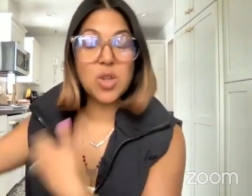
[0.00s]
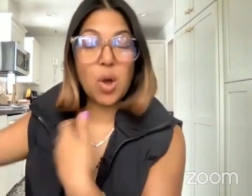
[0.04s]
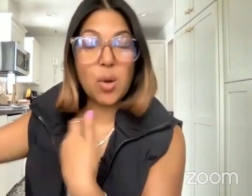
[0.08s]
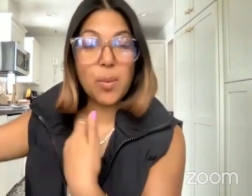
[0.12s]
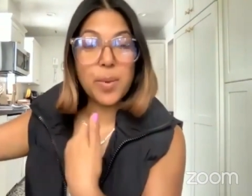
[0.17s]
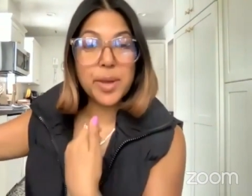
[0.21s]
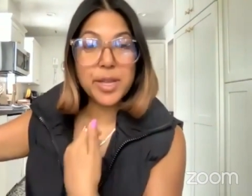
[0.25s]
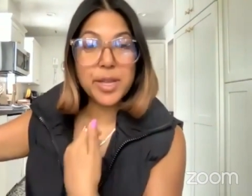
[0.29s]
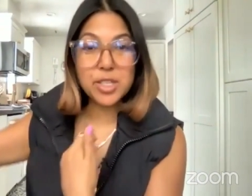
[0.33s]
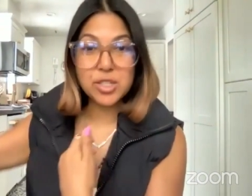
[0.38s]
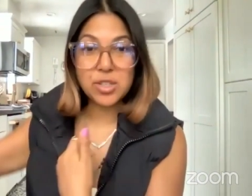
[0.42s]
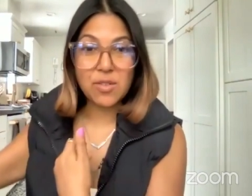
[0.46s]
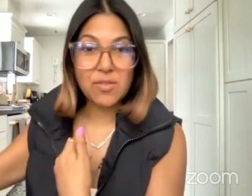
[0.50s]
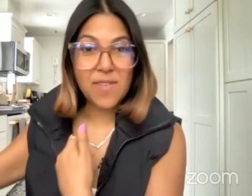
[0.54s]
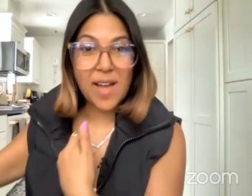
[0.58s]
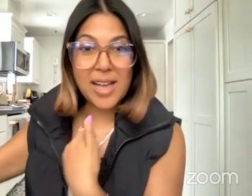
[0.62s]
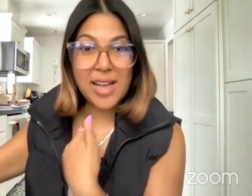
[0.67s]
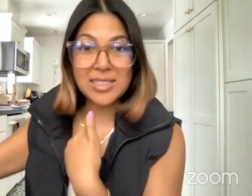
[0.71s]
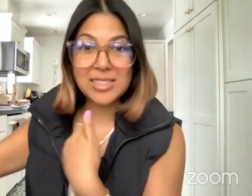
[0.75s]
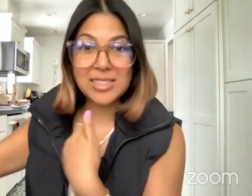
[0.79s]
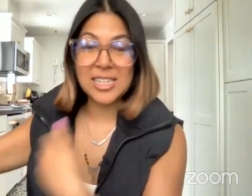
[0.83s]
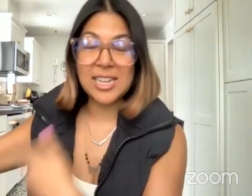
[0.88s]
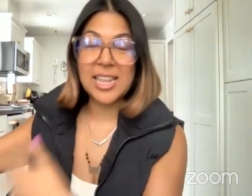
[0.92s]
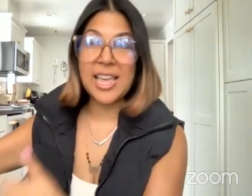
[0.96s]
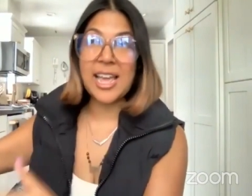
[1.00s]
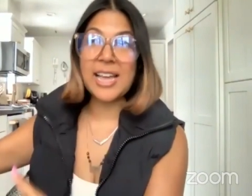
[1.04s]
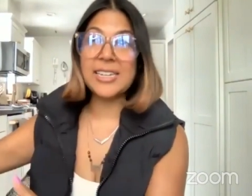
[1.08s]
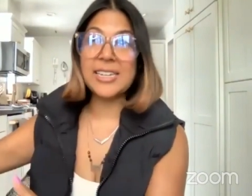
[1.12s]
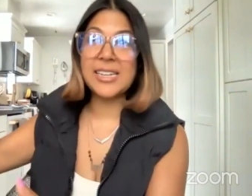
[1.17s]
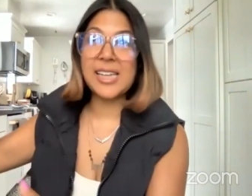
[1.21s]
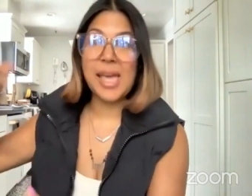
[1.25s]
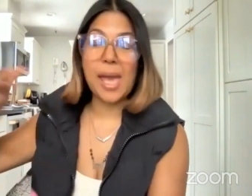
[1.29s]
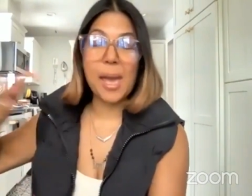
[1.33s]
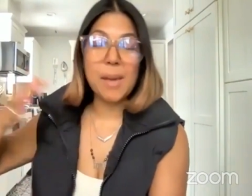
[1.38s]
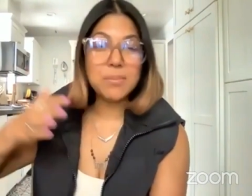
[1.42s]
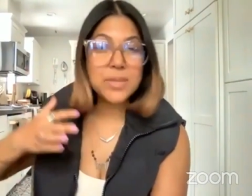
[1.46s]
going so fast and he had
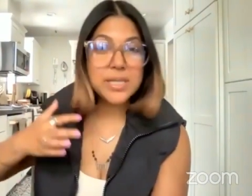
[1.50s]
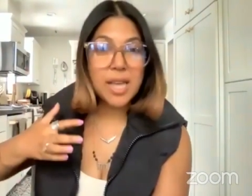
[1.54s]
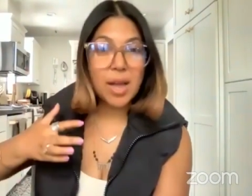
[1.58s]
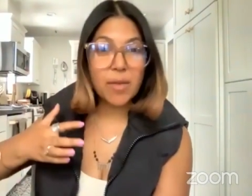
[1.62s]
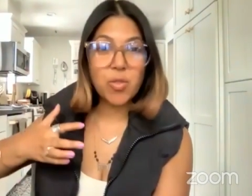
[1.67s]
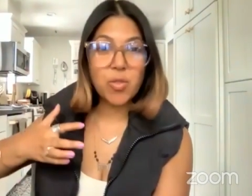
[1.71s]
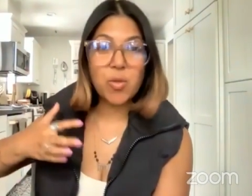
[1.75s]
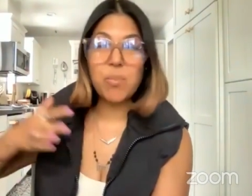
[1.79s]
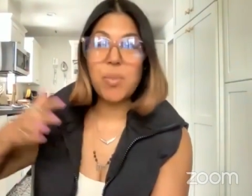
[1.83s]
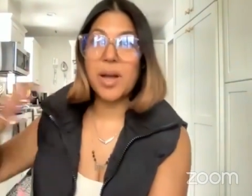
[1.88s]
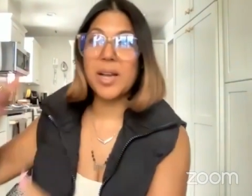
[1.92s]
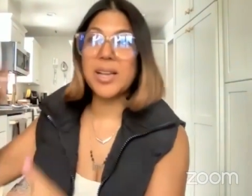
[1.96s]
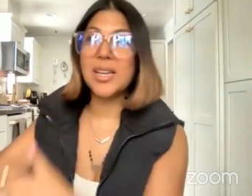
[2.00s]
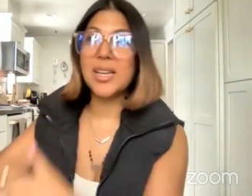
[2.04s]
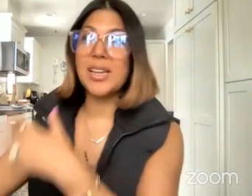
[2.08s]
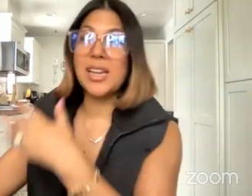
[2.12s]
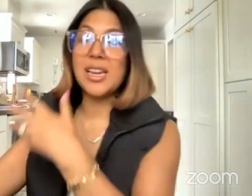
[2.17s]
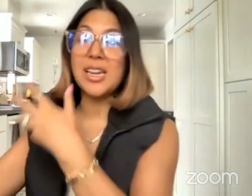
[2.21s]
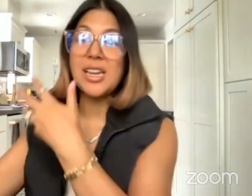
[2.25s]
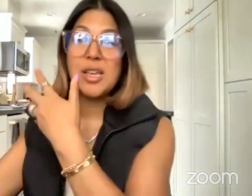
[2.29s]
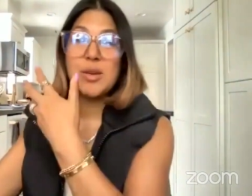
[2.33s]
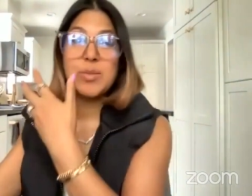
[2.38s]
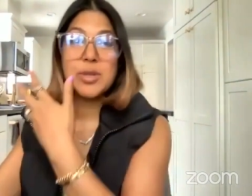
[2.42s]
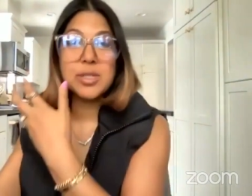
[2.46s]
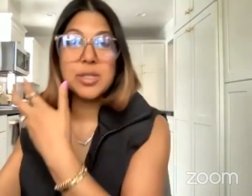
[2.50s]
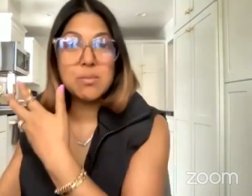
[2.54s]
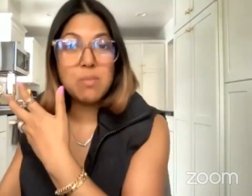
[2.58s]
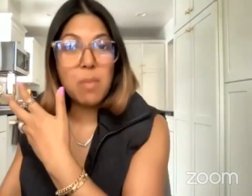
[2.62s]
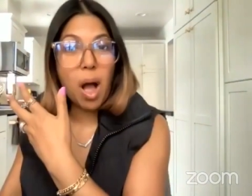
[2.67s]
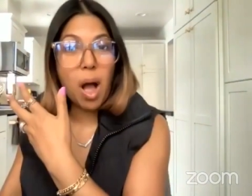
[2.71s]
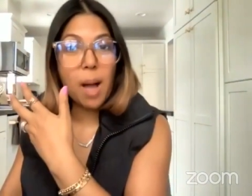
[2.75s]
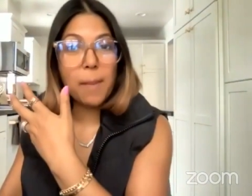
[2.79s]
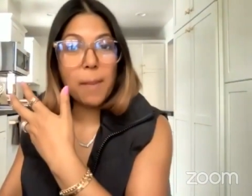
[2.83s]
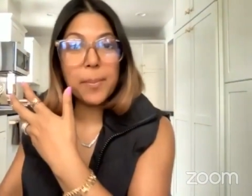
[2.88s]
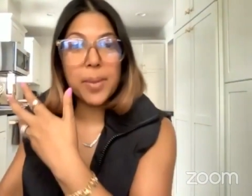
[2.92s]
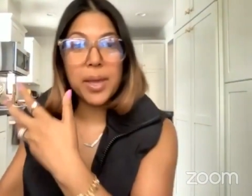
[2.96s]
to empty out the bucket and he was
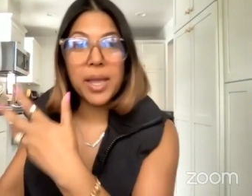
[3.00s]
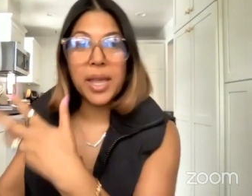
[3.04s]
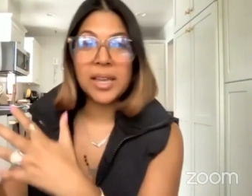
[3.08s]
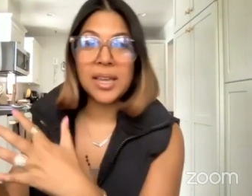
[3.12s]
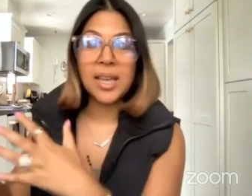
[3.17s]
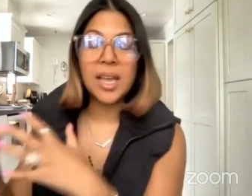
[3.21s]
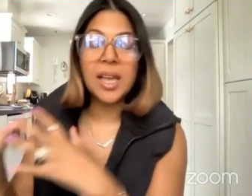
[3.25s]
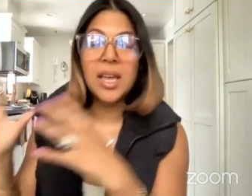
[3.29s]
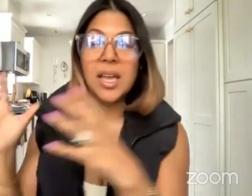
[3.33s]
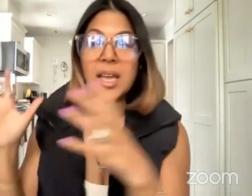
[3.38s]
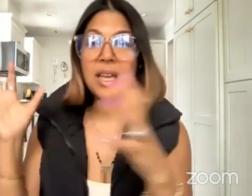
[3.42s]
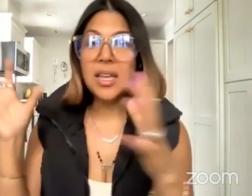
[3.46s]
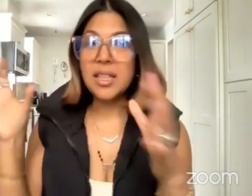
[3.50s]
mopping.